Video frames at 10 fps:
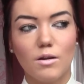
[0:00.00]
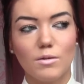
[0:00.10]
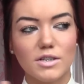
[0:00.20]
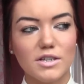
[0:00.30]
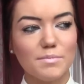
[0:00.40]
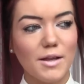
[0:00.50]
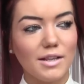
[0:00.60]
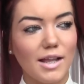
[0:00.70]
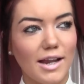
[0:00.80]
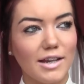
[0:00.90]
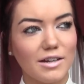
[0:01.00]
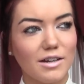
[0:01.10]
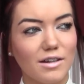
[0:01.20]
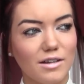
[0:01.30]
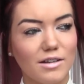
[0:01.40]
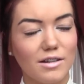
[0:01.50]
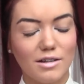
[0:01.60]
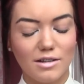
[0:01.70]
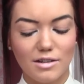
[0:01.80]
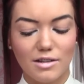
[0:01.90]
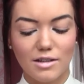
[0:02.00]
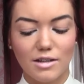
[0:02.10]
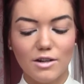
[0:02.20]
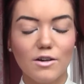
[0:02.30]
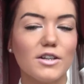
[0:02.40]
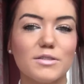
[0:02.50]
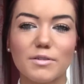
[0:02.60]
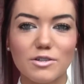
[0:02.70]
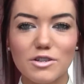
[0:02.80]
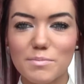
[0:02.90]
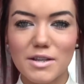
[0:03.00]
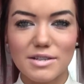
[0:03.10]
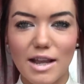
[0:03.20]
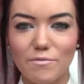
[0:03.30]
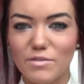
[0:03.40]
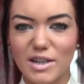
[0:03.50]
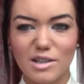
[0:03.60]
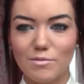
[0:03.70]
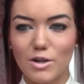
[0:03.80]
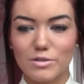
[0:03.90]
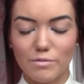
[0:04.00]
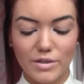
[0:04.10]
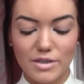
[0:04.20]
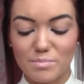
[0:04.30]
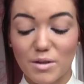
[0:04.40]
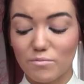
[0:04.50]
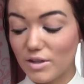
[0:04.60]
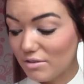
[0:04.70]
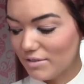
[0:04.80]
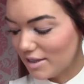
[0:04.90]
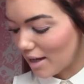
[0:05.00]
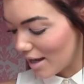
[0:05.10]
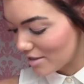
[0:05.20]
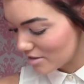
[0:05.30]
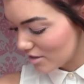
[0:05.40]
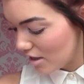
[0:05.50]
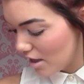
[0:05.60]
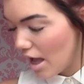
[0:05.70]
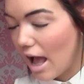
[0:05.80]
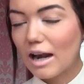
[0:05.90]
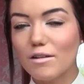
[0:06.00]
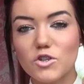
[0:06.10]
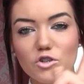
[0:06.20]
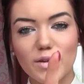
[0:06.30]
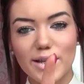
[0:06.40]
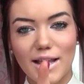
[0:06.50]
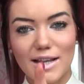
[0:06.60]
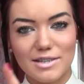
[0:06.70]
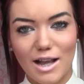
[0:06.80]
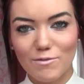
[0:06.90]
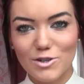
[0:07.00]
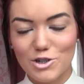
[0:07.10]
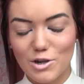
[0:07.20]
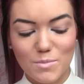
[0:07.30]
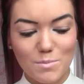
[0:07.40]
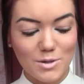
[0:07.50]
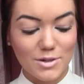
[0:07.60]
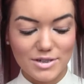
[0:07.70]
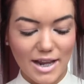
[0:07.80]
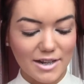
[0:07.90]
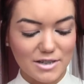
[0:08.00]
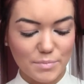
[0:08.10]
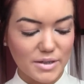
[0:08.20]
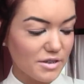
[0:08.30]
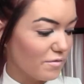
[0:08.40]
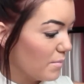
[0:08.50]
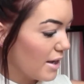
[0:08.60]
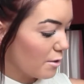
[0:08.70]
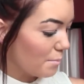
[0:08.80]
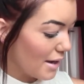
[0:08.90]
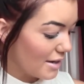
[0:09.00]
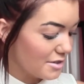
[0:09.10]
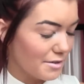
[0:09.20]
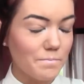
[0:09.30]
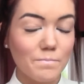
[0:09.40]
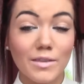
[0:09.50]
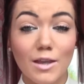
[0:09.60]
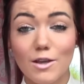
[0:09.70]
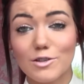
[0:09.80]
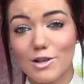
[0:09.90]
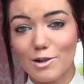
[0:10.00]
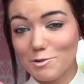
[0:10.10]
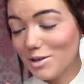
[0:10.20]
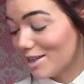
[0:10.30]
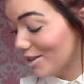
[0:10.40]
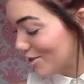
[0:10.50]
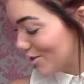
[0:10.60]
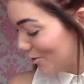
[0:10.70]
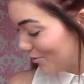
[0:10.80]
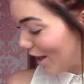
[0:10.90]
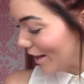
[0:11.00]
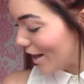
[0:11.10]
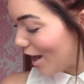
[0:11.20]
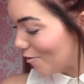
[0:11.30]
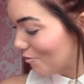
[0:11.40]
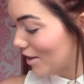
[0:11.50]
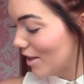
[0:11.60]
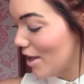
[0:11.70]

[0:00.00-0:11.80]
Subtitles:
What's the smell like? I don't know. It's because it smells like vanilla or something. They smell really, really nice. And I've just realised I haven't shown my most expensive makeup item. So I'll quickly do that now.